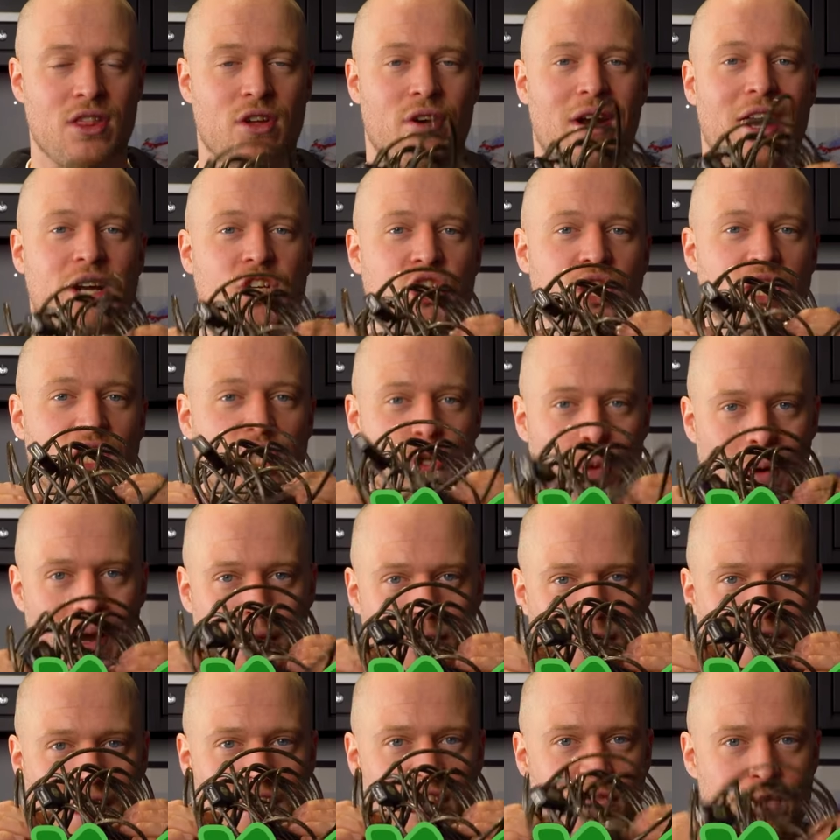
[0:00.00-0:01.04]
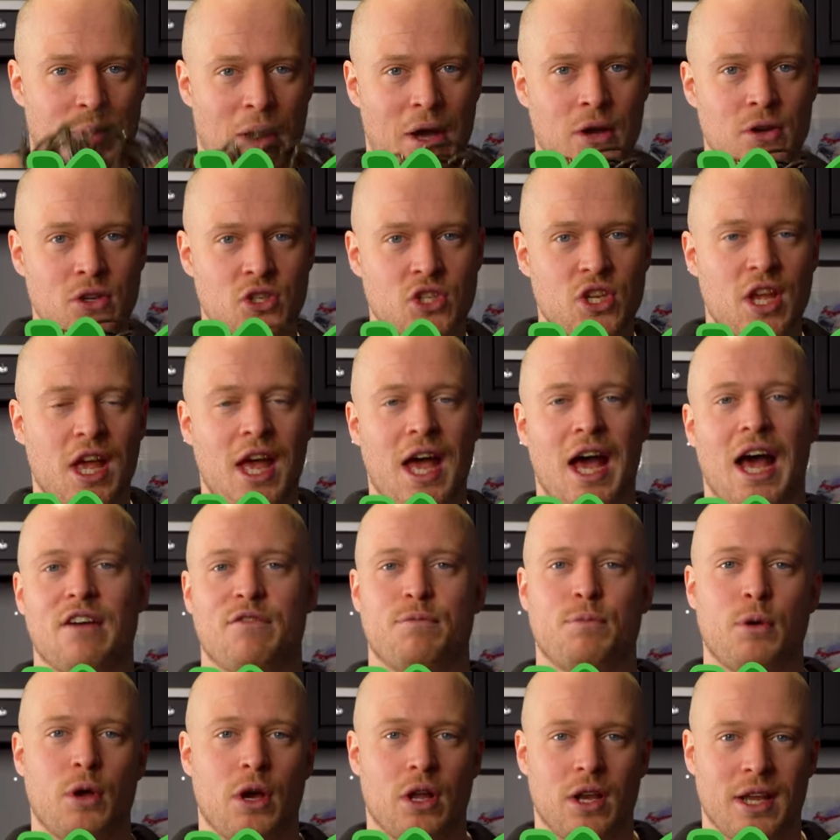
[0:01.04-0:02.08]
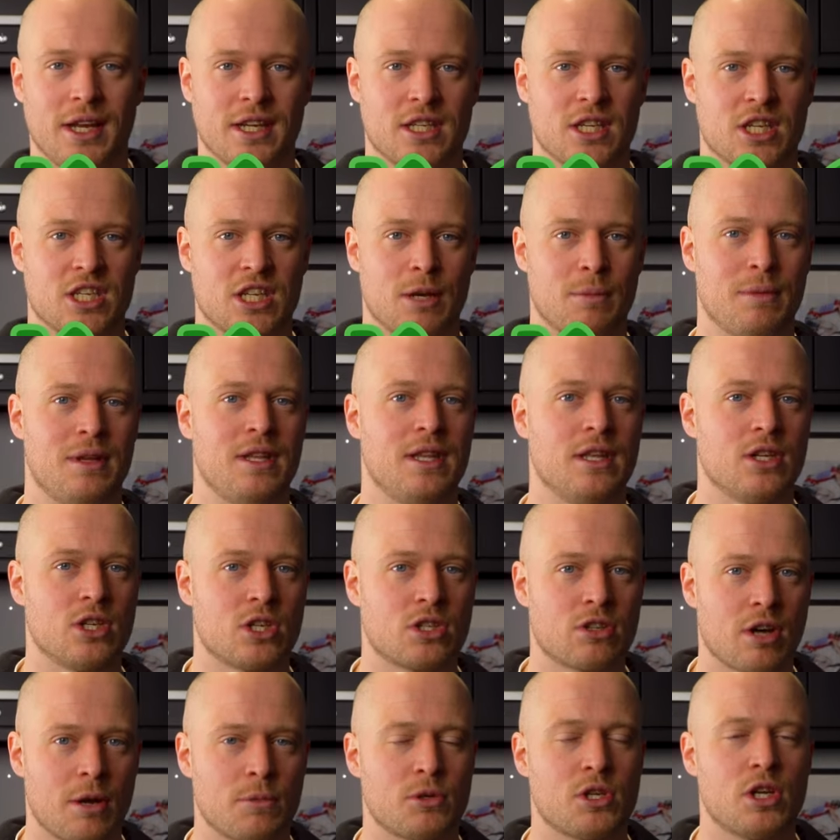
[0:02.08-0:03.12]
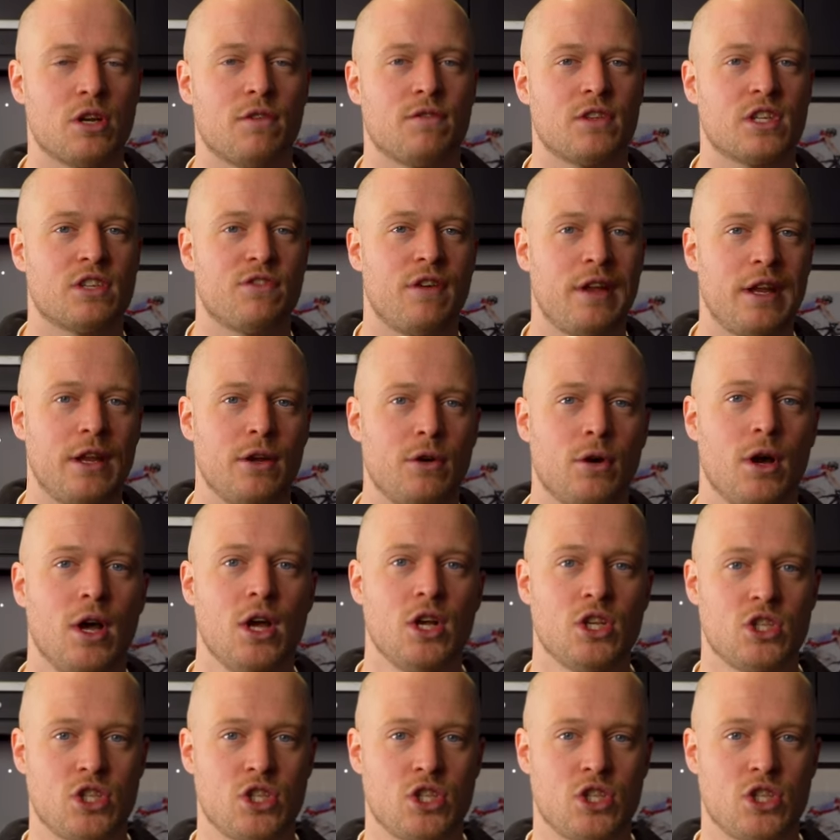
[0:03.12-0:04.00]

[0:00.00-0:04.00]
They're actually £25. I've put a link to some in the description of this video